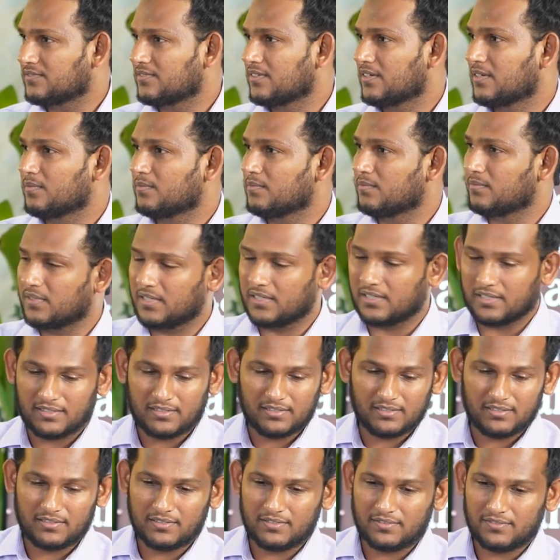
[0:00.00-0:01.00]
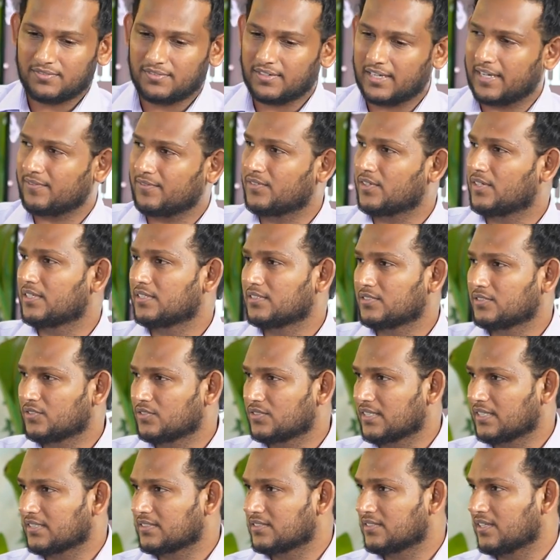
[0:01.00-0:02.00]
from $5
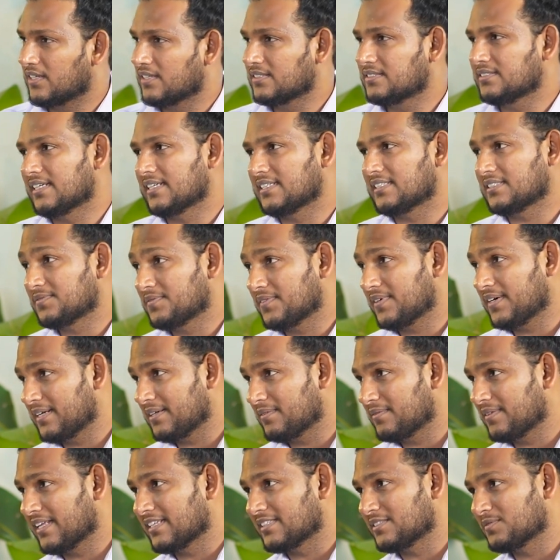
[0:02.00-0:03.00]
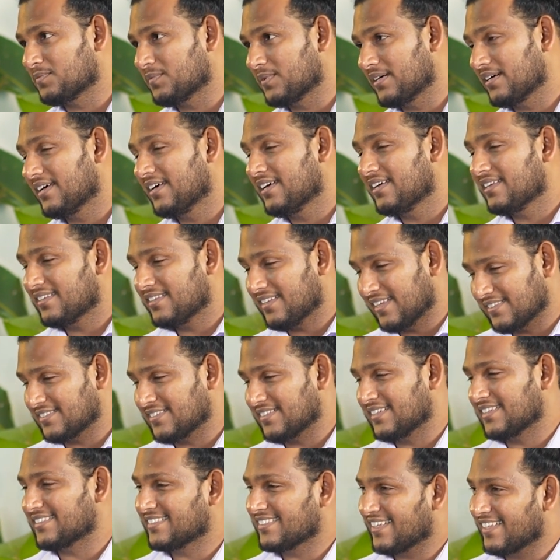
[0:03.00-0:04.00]
to $6. That's the
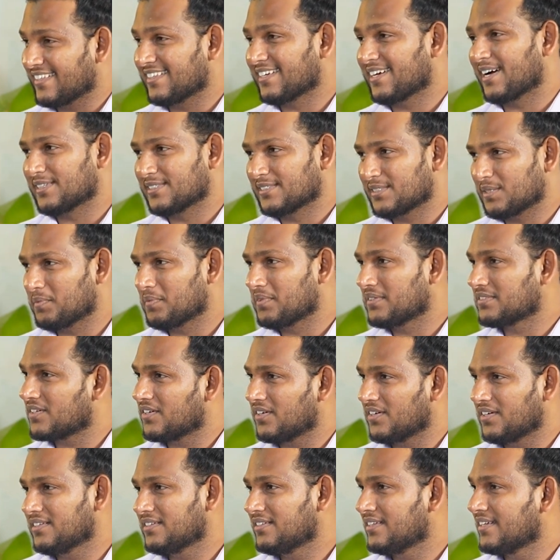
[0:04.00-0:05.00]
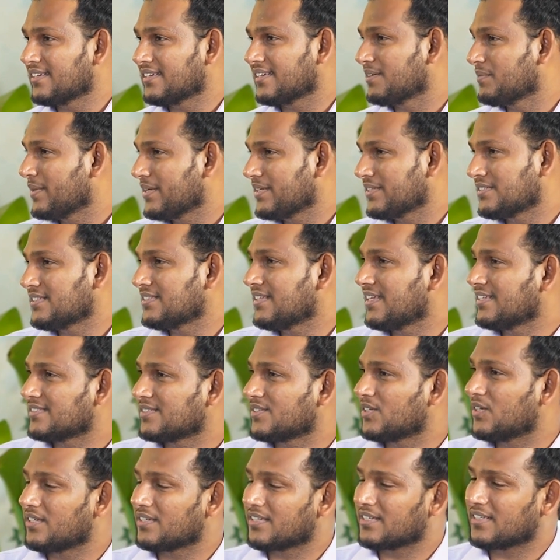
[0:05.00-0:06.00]
reason that the customer is calling. Like, imagine as a
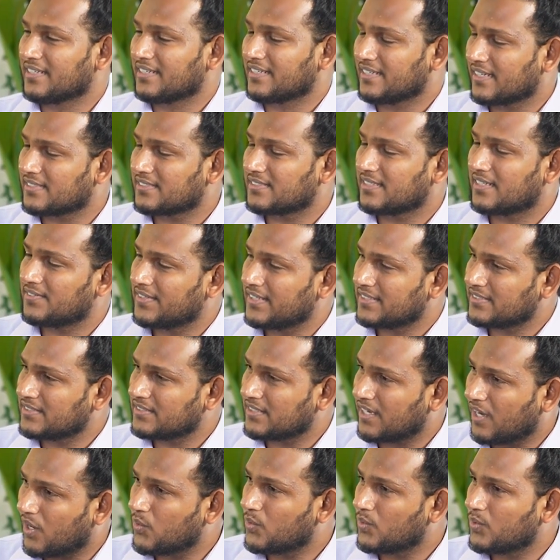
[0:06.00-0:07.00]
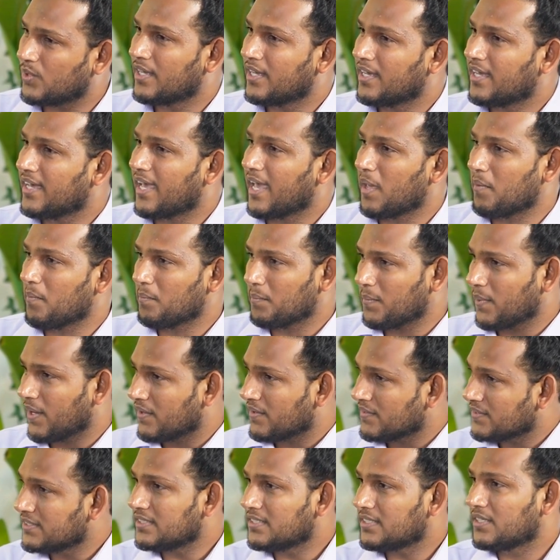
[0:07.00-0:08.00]
contact center agent how
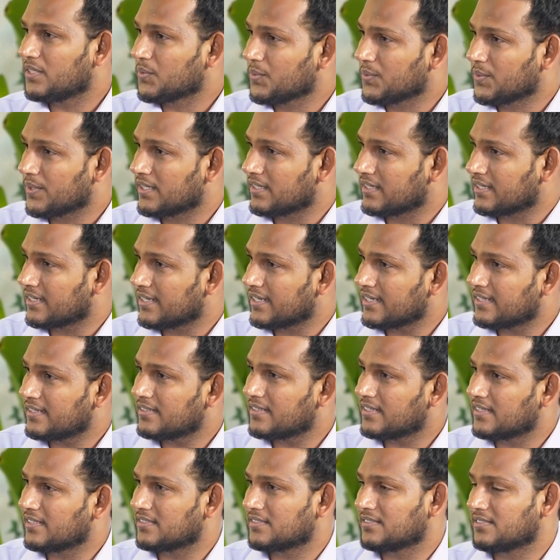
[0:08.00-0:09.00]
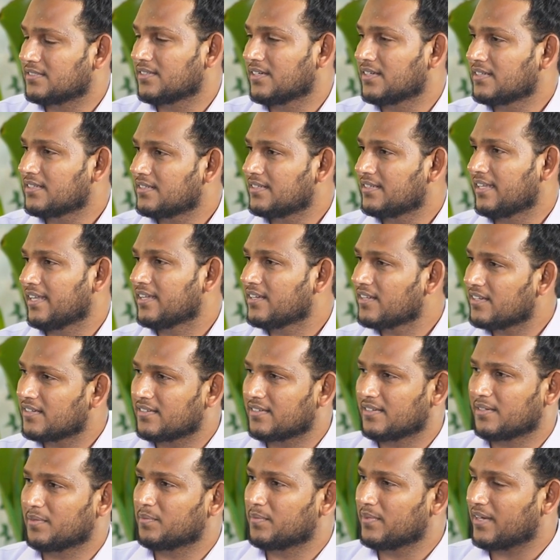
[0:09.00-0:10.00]
empowered you are, right? It's not, they're not
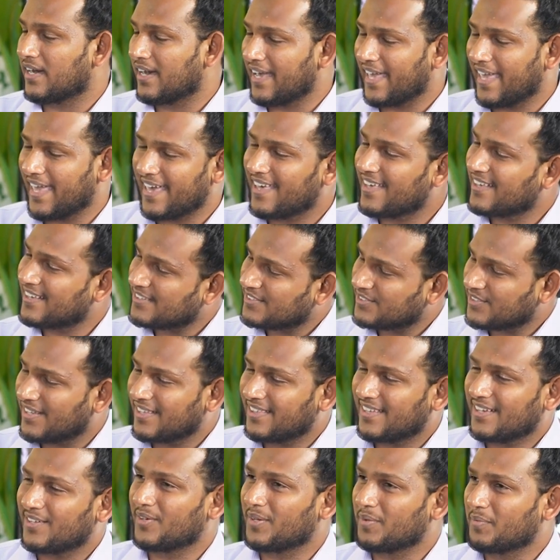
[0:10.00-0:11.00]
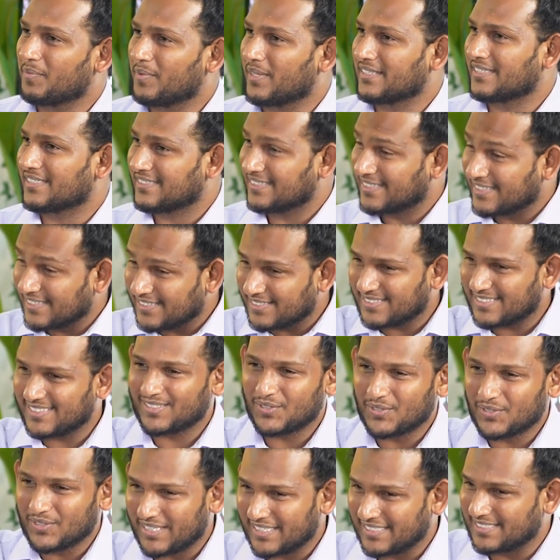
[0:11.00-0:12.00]
AI is not that
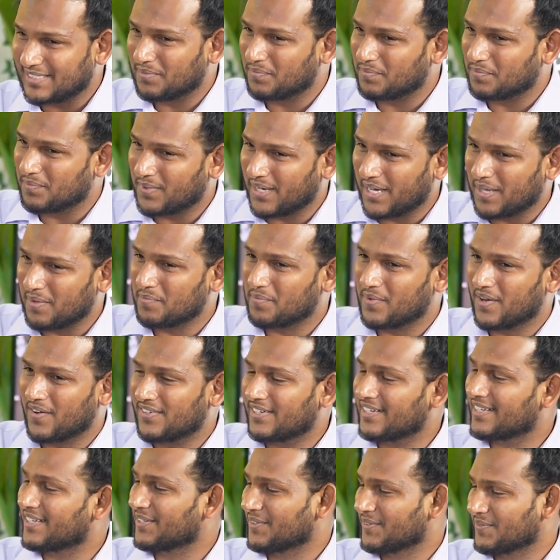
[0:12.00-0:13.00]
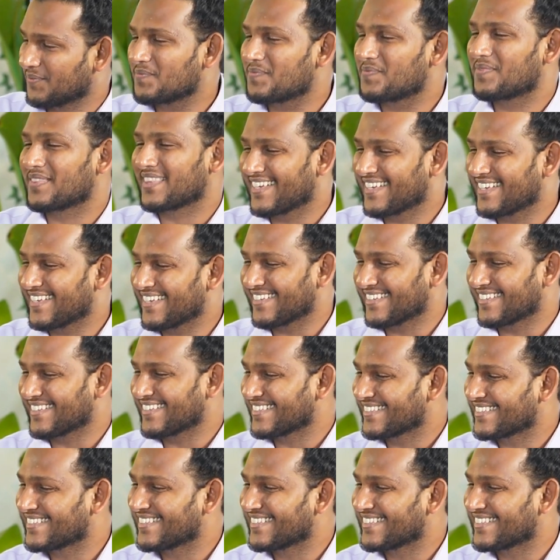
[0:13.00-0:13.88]
it's empowering. Yeah,